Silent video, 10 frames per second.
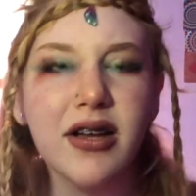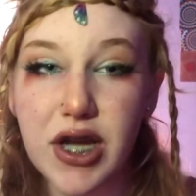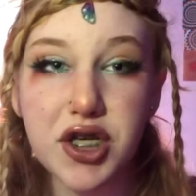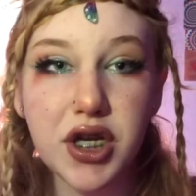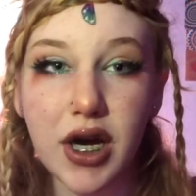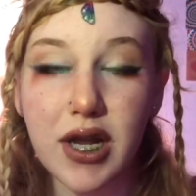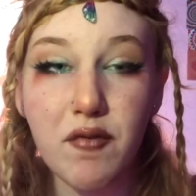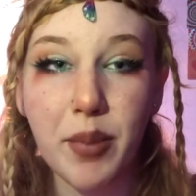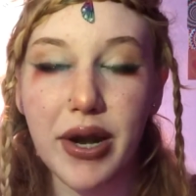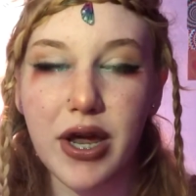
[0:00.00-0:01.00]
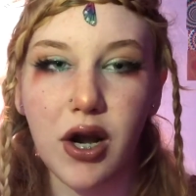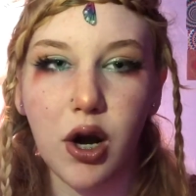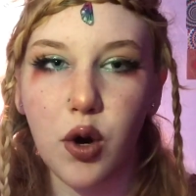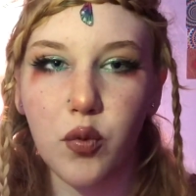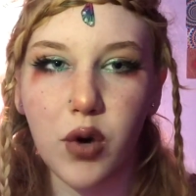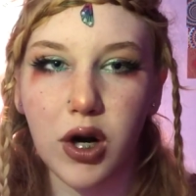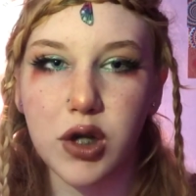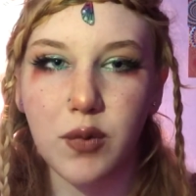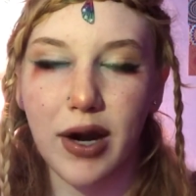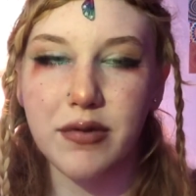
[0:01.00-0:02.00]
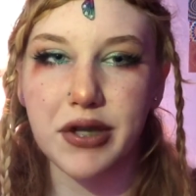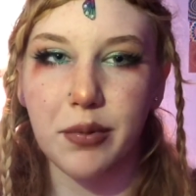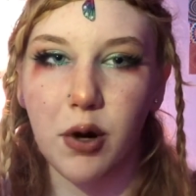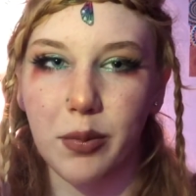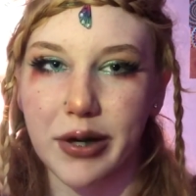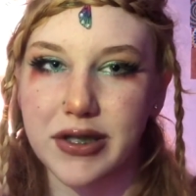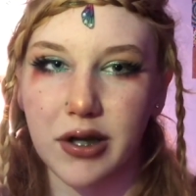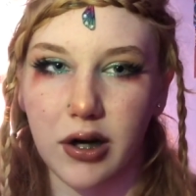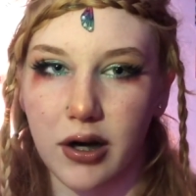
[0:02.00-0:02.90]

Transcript: She couldn't even put it in her own words why it was inappropriate to her.